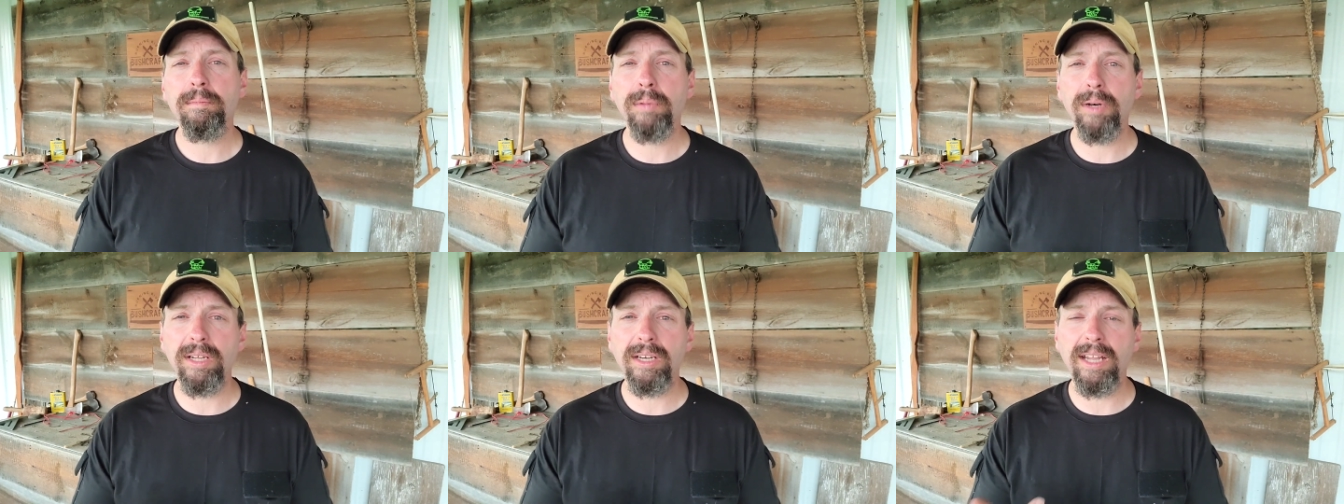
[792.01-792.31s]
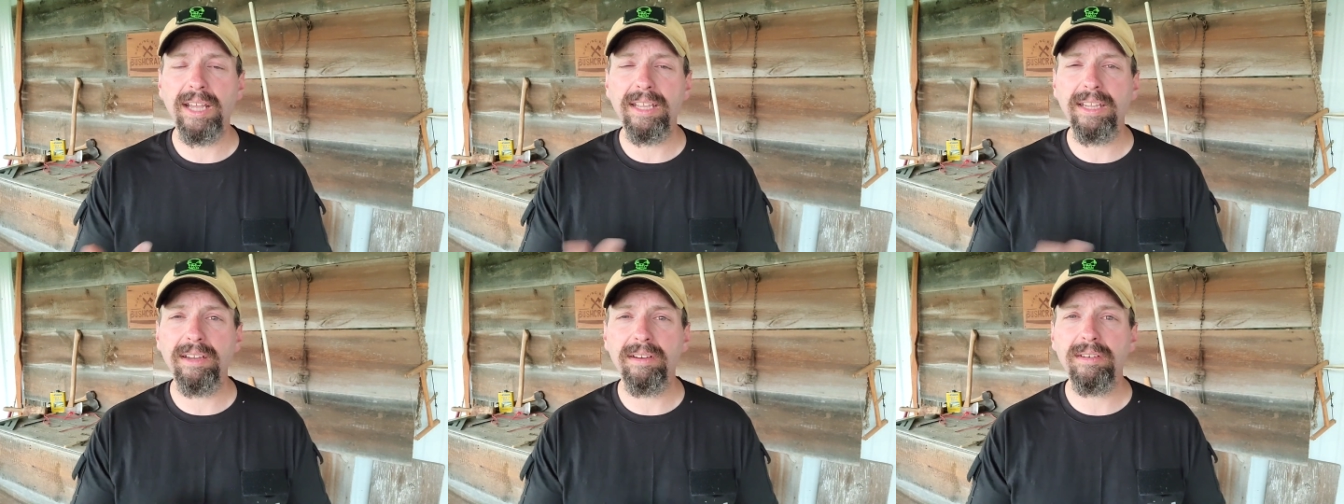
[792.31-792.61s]

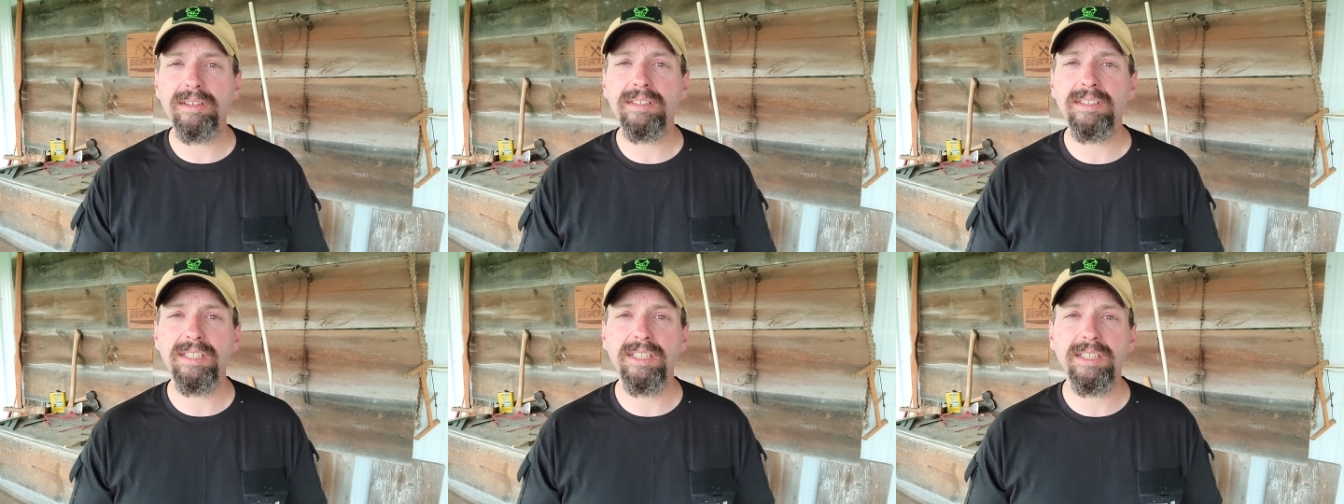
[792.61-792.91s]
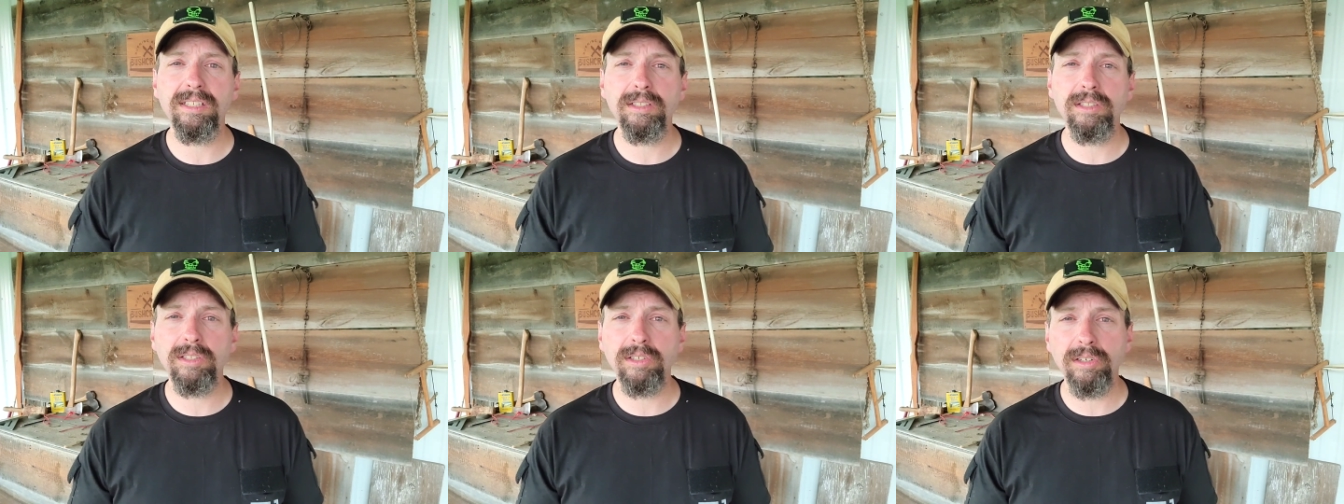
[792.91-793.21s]
But I
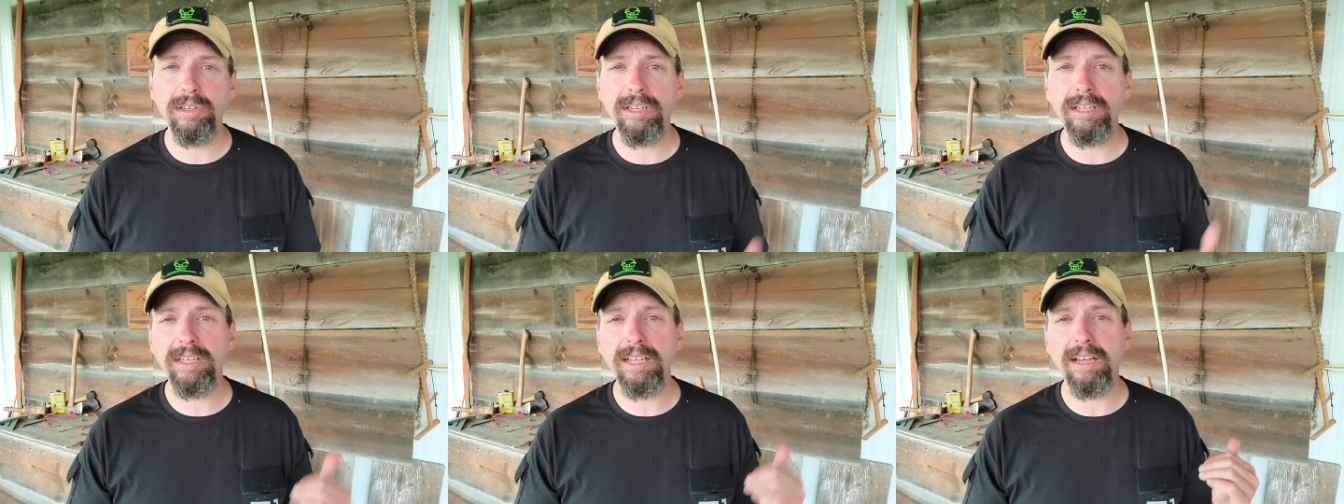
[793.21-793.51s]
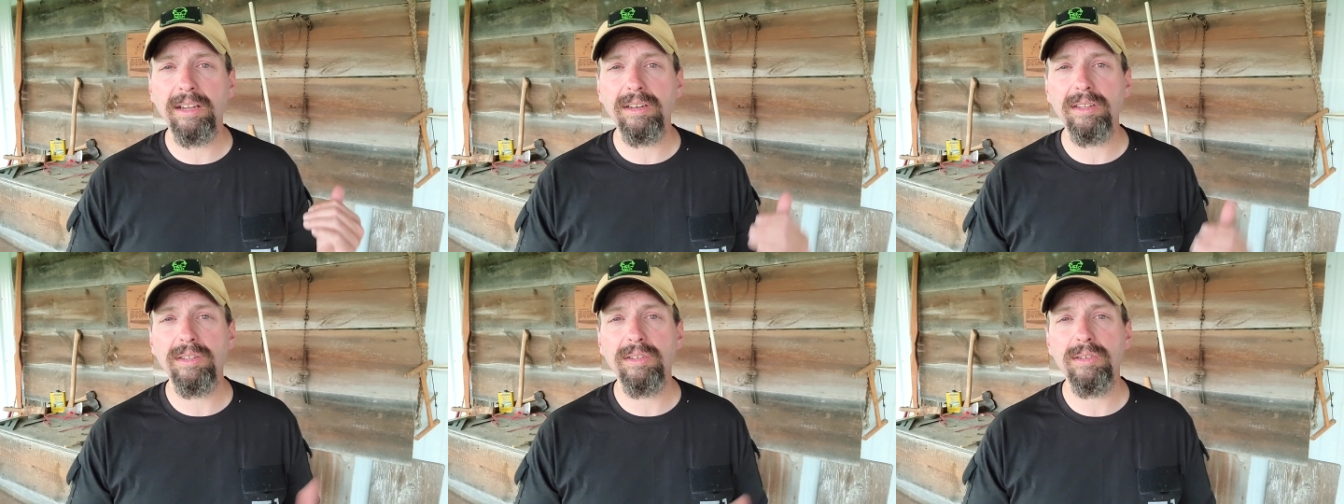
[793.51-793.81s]
guarantee learning
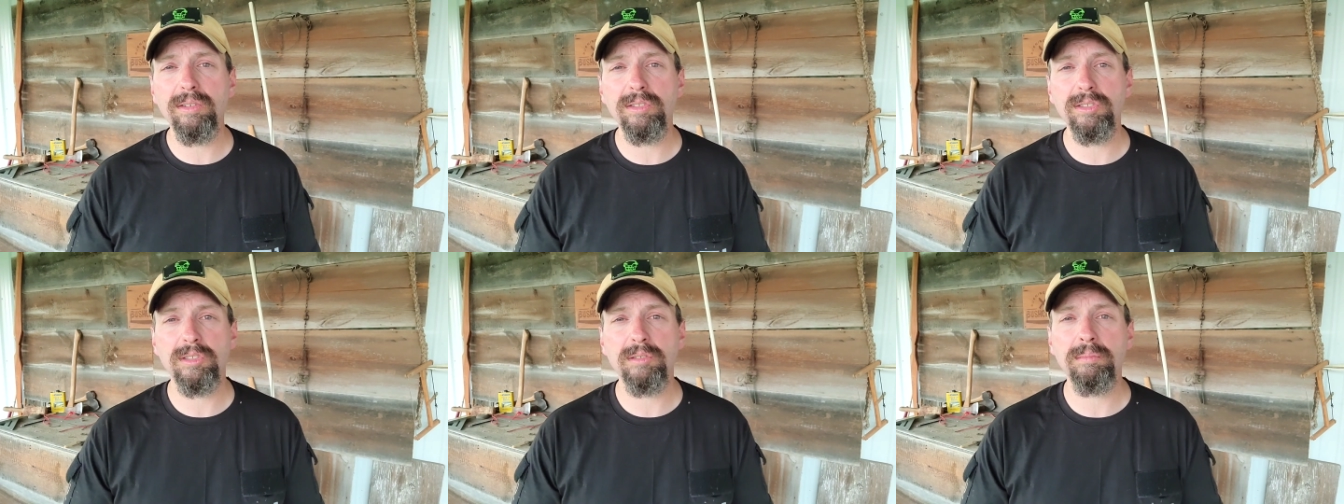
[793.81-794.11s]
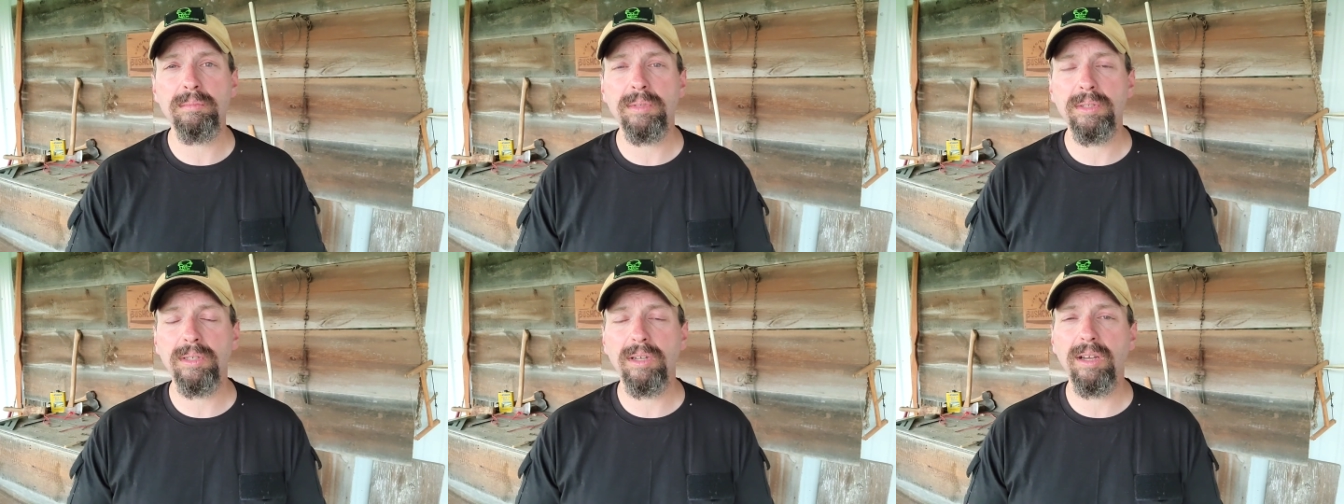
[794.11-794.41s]
how to use
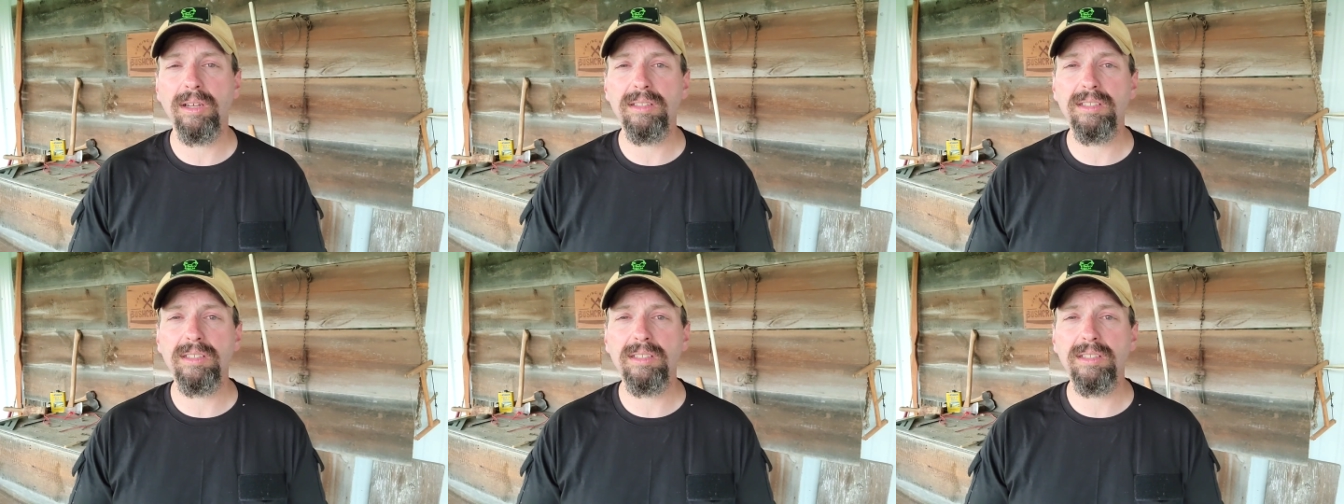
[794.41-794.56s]
them